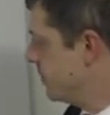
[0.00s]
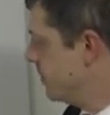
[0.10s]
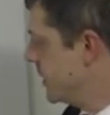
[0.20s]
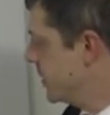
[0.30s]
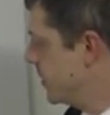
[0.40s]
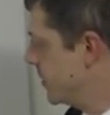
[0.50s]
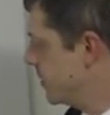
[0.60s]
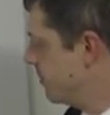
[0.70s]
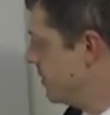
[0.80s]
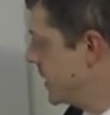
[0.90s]

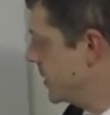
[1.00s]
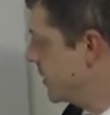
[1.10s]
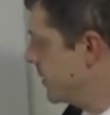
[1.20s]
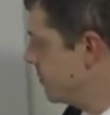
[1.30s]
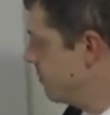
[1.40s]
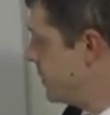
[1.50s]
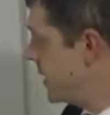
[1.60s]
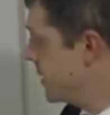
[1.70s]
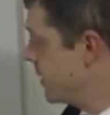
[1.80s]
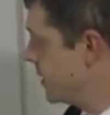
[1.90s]
bigger, bigger,
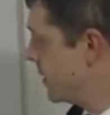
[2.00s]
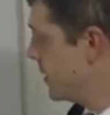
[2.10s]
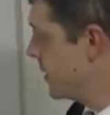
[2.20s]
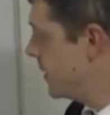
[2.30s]
bigger,